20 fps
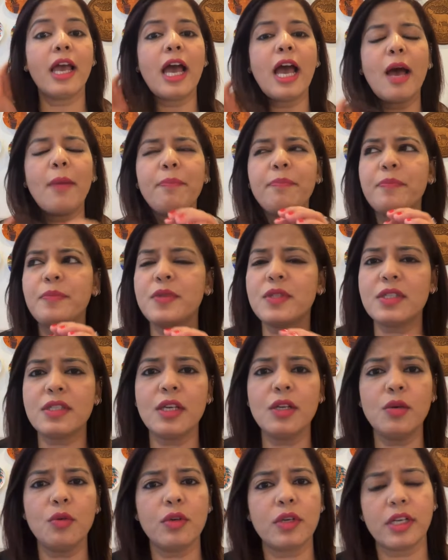
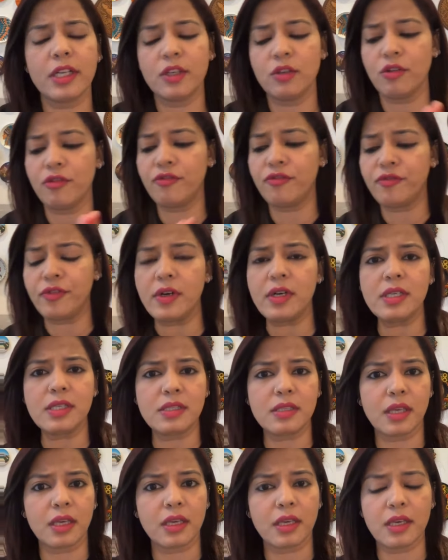absolutely your
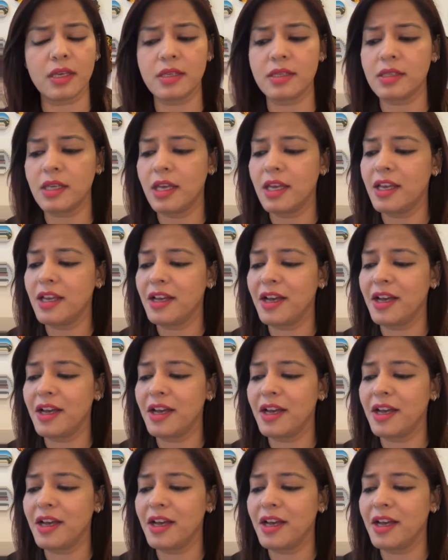first thing is,